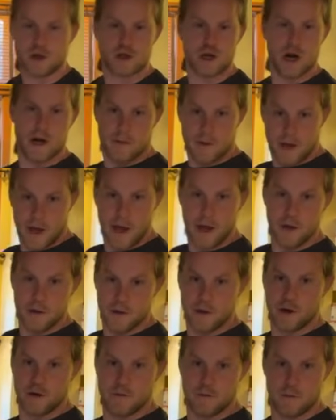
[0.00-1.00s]
trying to be
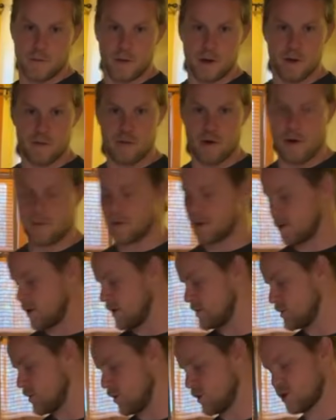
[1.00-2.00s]
healthier from meal prepping.
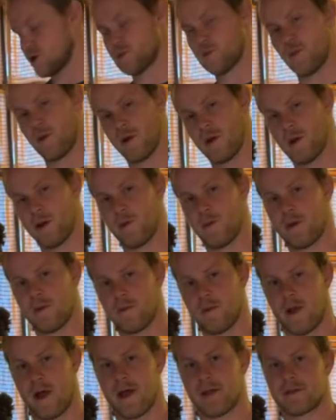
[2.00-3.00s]
Let's not spoil it with the
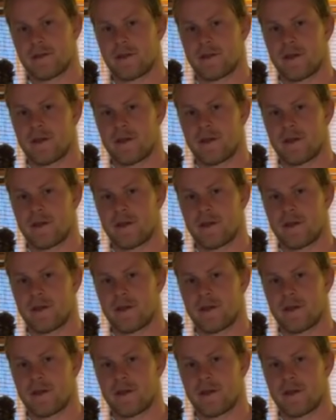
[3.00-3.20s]
plastic